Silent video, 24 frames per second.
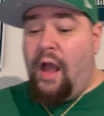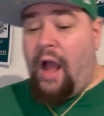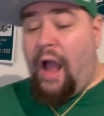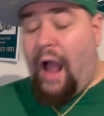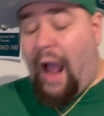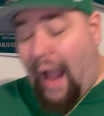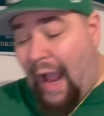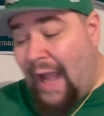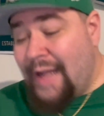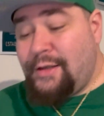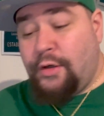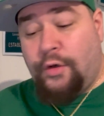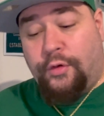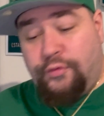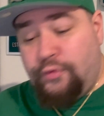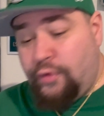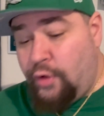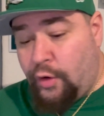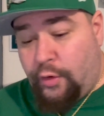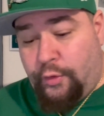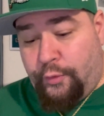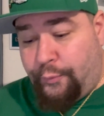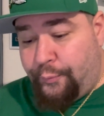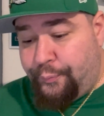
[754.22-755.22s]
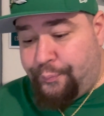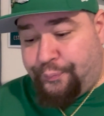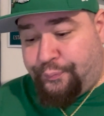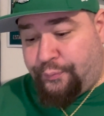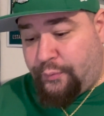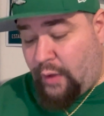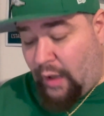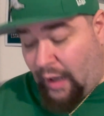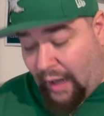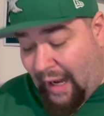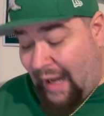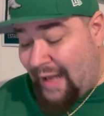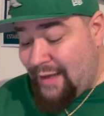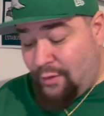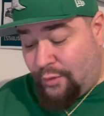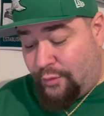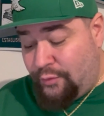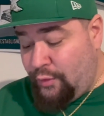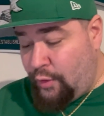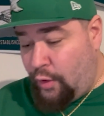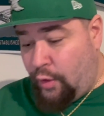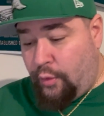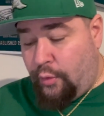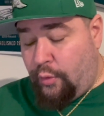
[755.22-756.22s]
I don't know.
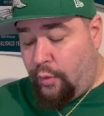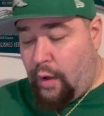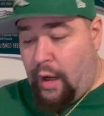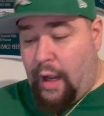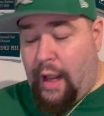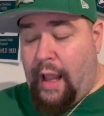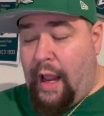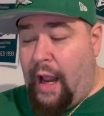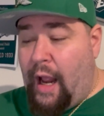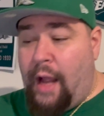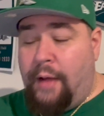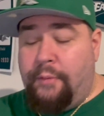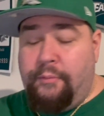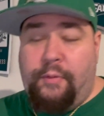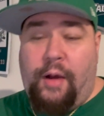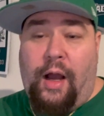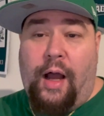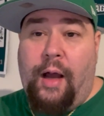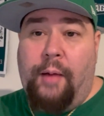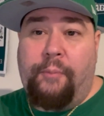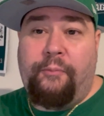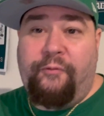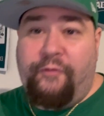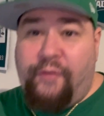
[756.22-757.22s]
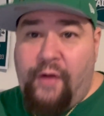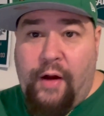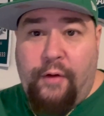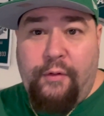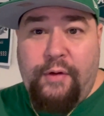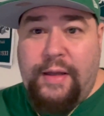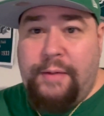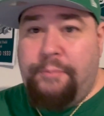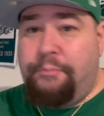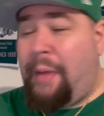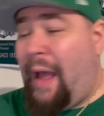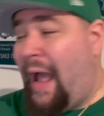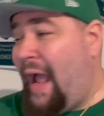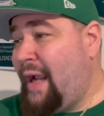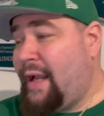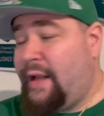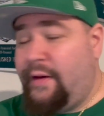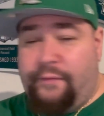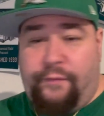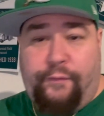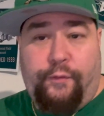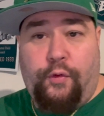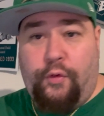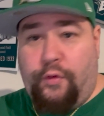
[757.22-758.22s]
I'm very back and
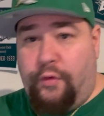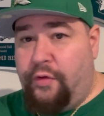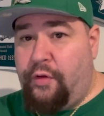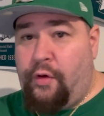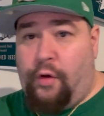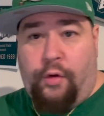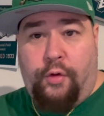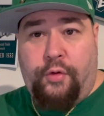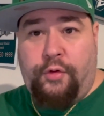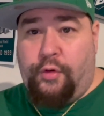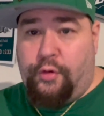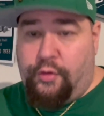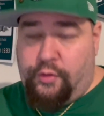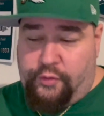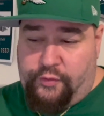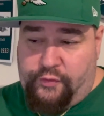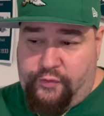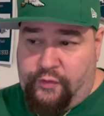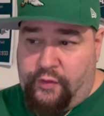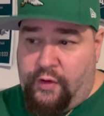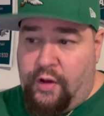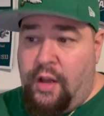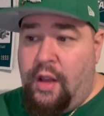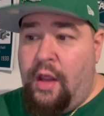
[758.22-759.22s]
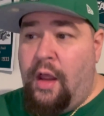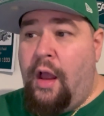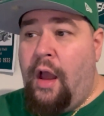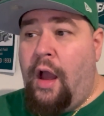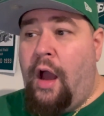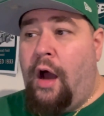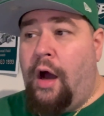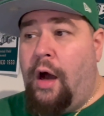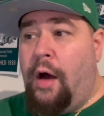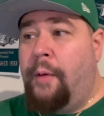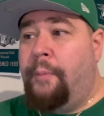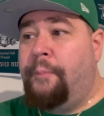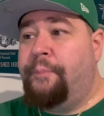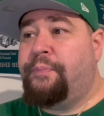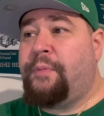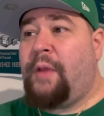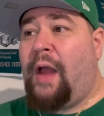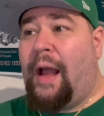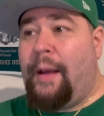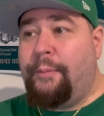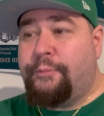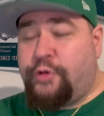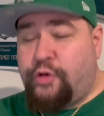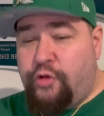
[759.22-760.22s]
forth on Hurts.
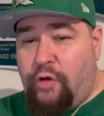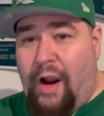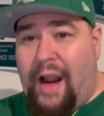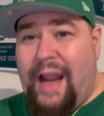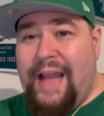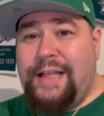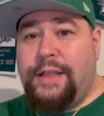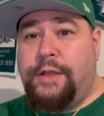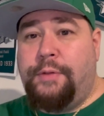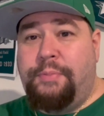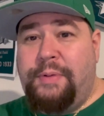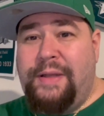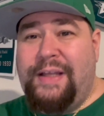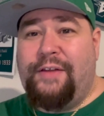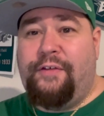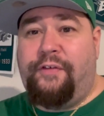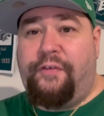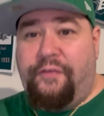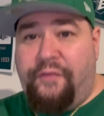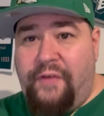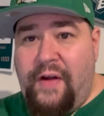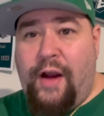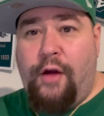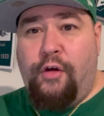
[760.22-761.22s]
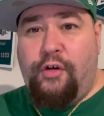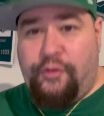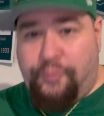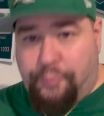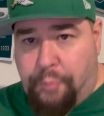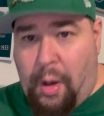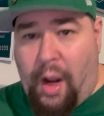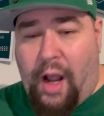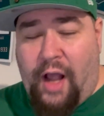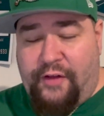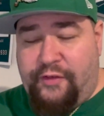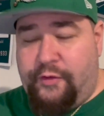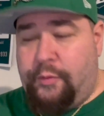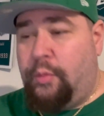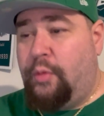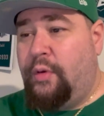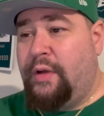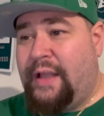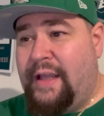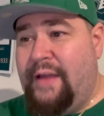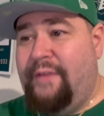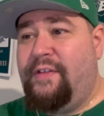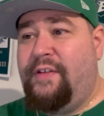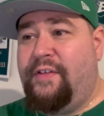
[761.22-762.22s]
I'm trying to be as fair as possible and
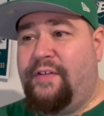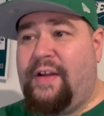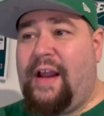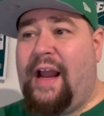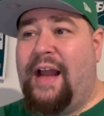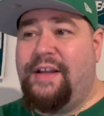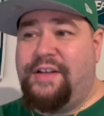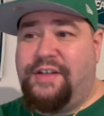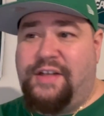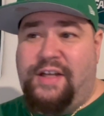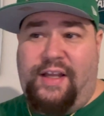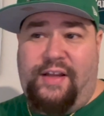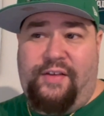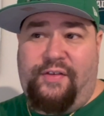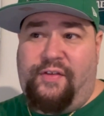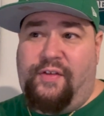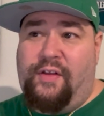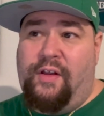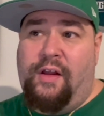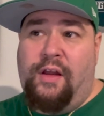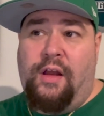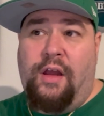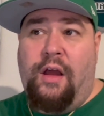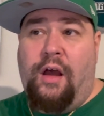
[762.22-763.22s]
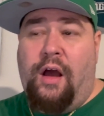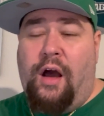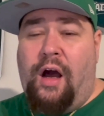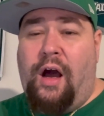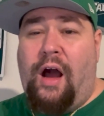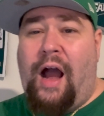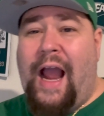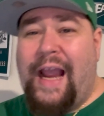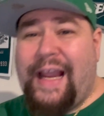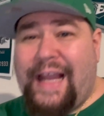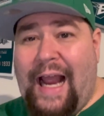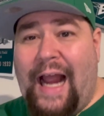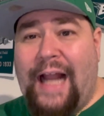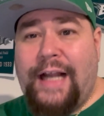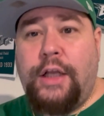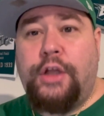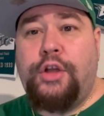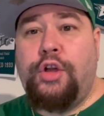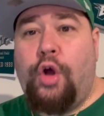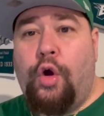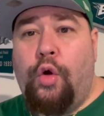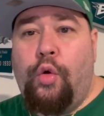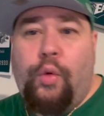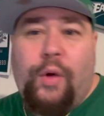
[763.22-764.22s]
give this guy a chance. I kind of
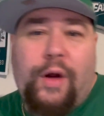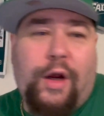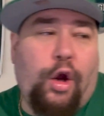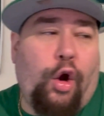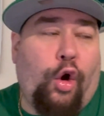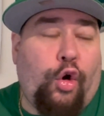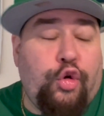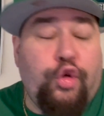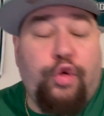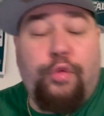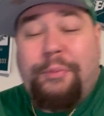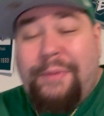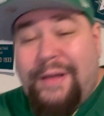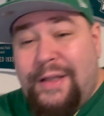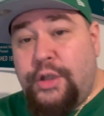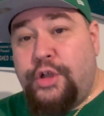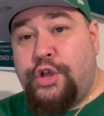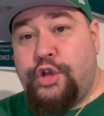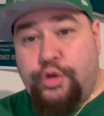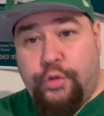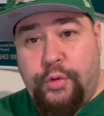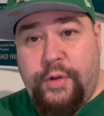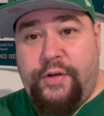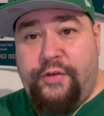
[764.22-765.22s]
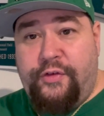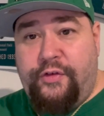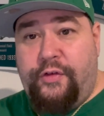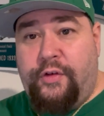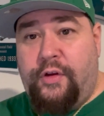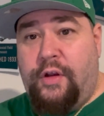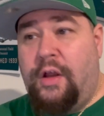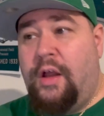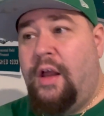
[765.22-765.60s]
know what Gardner Minshew is.